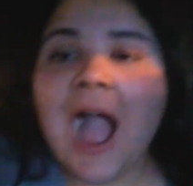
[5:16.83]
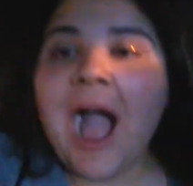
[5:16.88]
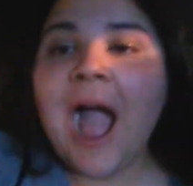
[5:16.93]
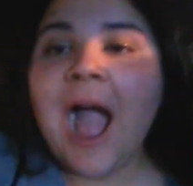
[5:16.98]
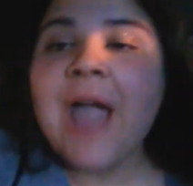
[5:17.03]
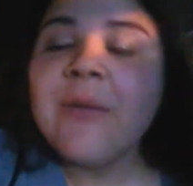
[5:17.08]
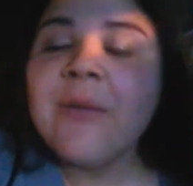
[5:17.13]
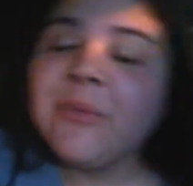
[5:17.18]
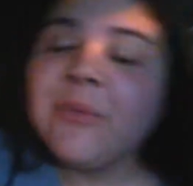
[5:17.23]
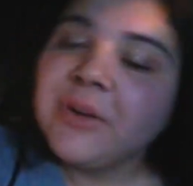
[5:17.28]

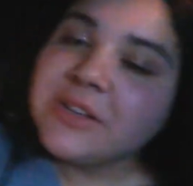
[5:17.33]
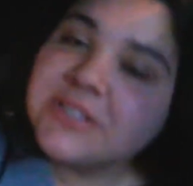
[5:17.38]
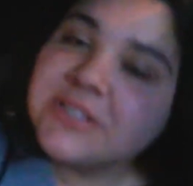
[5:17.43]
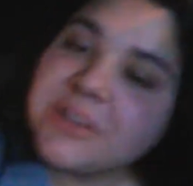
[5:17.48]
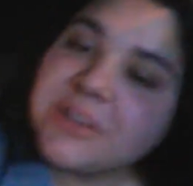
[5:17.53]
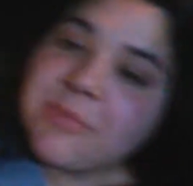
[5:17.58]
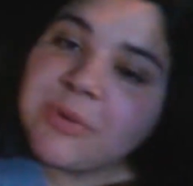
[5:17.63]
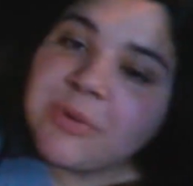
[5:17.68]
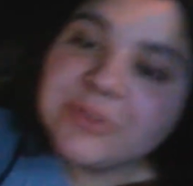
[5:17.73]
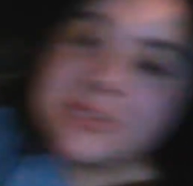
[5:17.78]
I was
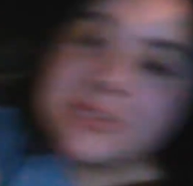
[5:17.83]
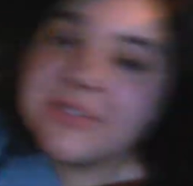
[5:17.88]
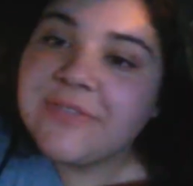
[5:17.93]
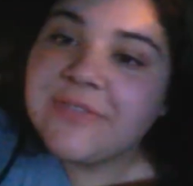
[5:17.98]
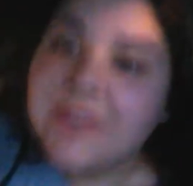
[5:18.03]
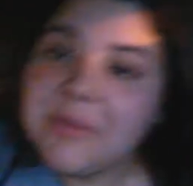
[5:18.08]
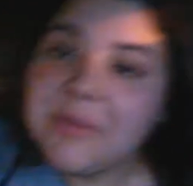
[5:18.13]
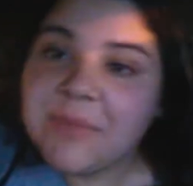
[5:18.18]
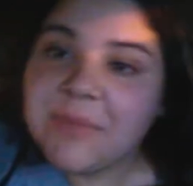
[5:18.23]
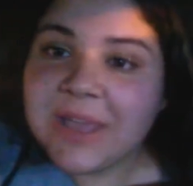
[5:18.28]
supposed to
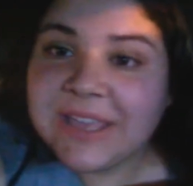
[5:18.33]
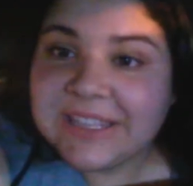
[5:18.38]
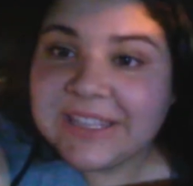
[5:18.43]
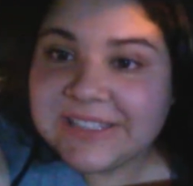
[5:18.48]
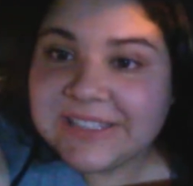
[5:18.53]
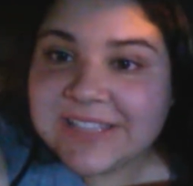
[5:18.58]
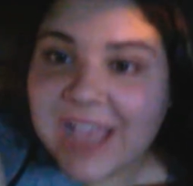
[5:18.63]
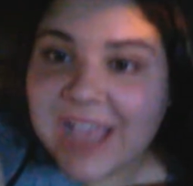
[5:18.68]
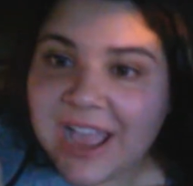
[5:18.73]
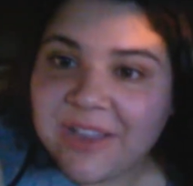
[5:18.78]
film
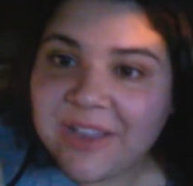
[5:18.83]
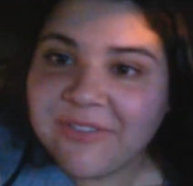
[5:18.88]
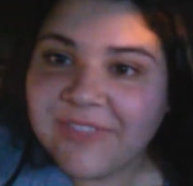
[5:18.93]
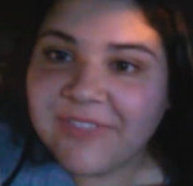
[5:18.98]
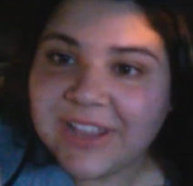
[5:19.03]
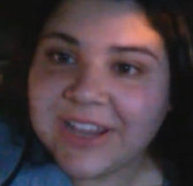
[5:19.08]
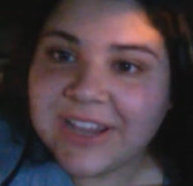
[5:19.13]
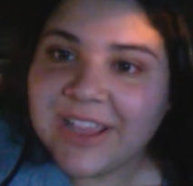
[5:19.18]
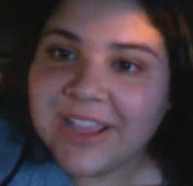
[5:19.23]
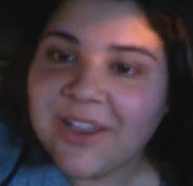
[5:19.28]
a tag
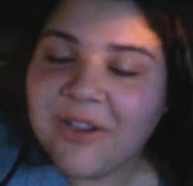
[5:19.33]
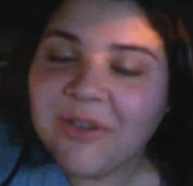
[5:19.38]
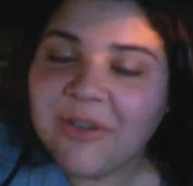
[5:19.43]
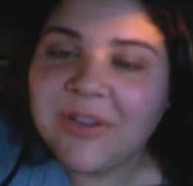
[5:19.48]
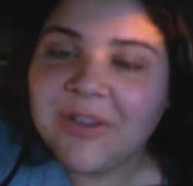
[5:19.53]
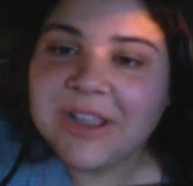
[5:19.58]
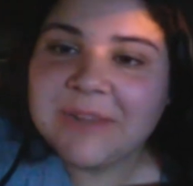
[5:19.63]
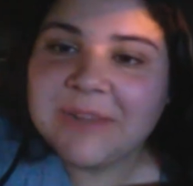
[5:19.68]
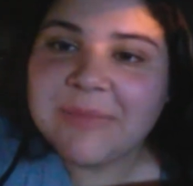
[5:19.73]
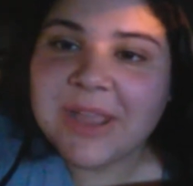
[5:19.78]

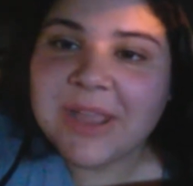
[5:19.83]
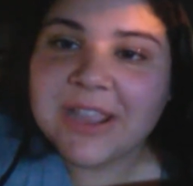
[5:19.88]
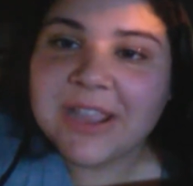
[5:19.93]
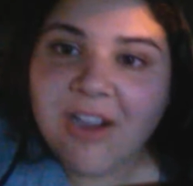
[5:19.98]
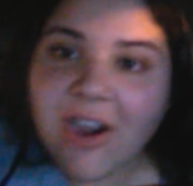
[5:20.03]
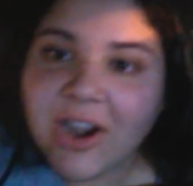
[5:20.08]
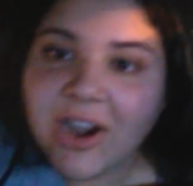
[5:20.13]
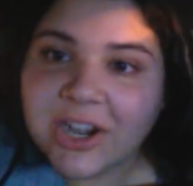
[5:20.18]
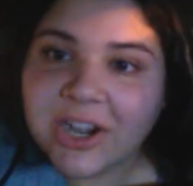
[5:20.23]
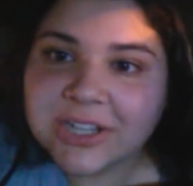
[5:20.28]
video in my
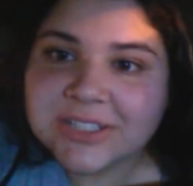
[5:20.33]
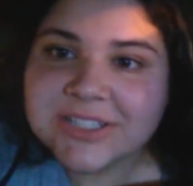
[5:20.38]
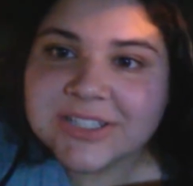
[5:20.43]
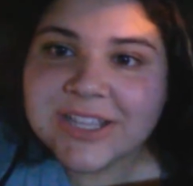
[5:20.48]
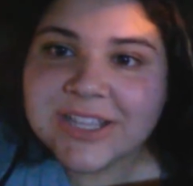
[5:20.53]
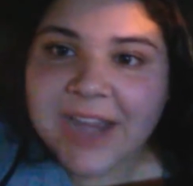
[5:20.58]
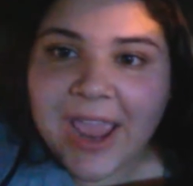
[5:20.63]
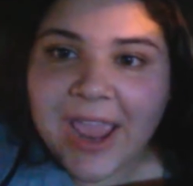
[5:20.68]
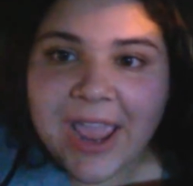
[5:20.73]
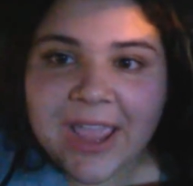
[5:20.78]
car
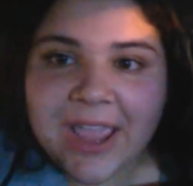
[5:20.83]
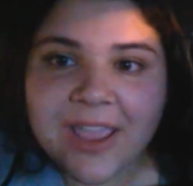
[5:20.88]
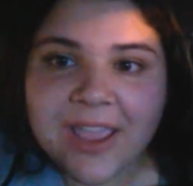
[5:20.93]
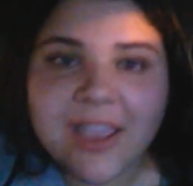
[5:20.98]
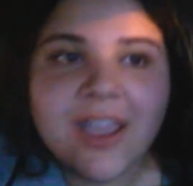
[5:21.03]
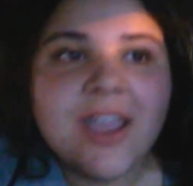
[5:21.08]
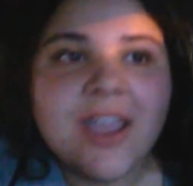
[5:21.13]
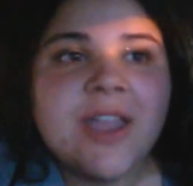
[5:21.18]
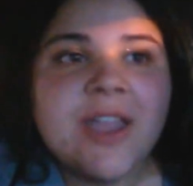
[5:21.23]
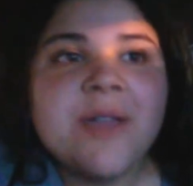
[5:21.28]

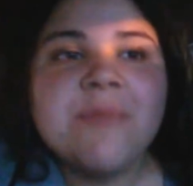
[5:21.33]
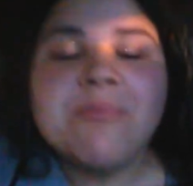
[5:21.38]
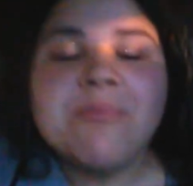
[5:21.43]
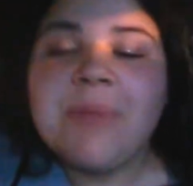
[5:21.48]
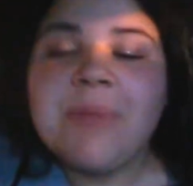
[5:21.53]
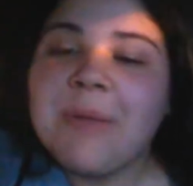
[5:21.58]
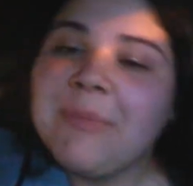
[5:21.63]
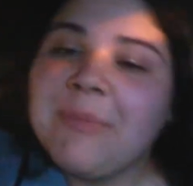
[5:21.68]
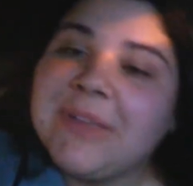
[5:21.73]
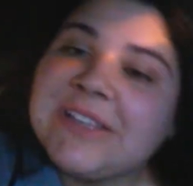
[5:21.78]
today,
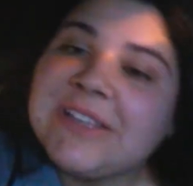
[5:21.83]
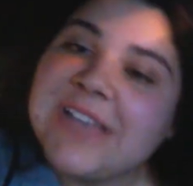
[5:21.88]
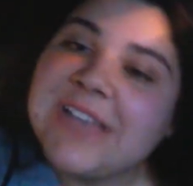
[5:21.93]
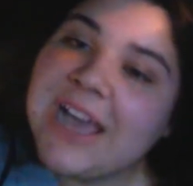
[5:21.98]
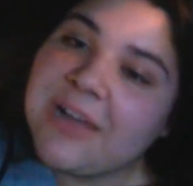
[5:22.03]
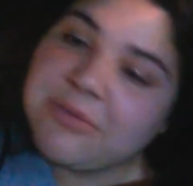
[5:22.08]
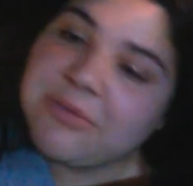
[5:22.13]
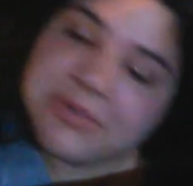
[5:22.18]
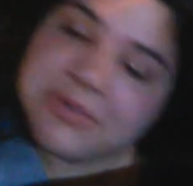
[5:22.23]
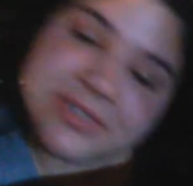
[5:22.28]
but my
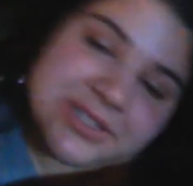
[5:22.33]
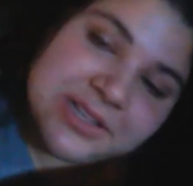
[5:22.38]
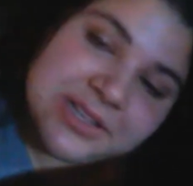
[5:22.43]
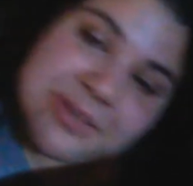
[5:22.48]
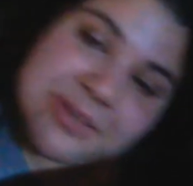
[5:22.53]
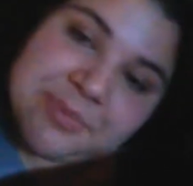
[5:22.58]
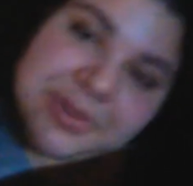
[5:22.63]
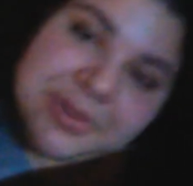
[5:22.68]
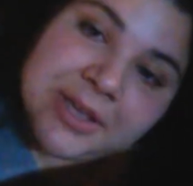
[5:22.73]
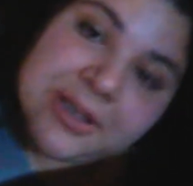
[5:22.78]
dad was
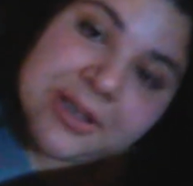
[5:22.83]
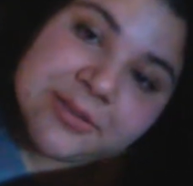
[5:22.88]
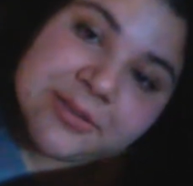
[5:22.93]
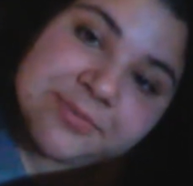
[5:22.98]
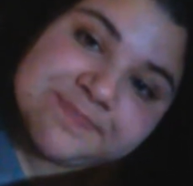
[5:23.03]
sleeping.